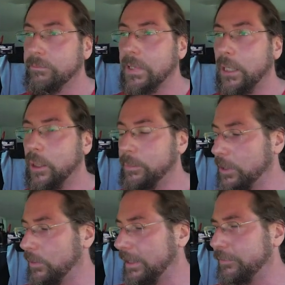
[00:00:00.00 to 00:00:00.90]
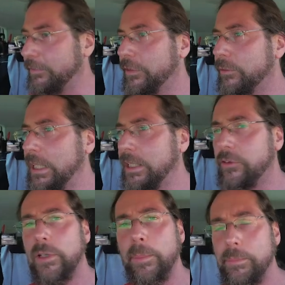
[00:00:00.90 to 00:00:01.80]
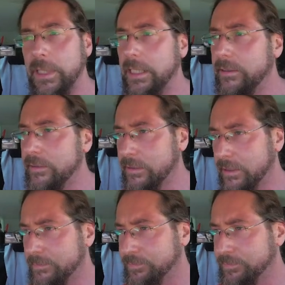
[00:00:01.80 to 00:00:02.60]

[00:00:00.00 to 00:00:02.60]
You have 3 trip meters.